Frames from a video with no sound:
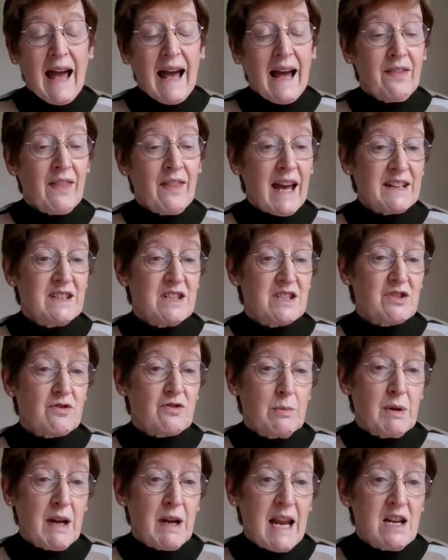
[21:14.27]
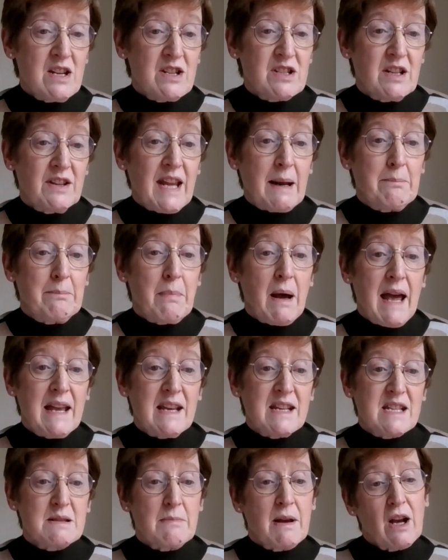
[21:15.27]
and that discrimination and that
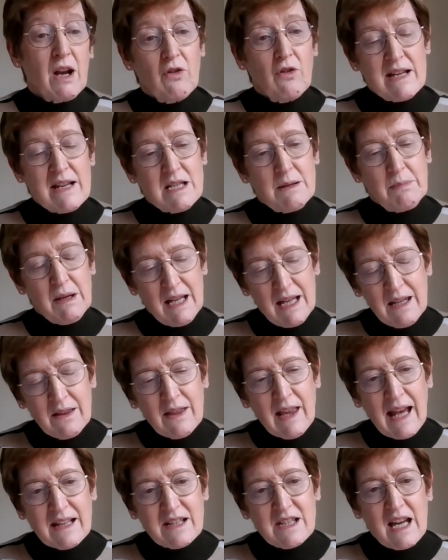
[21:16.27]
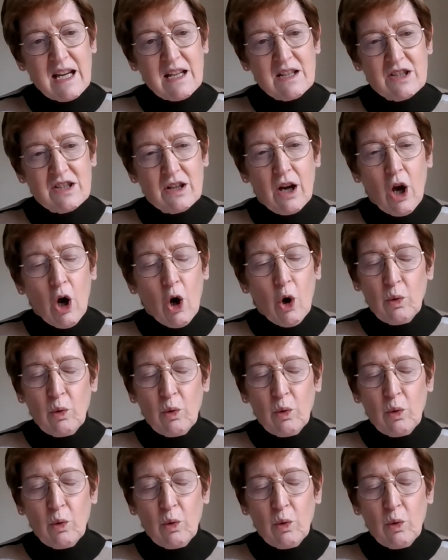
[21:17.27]
bias may already be in that data,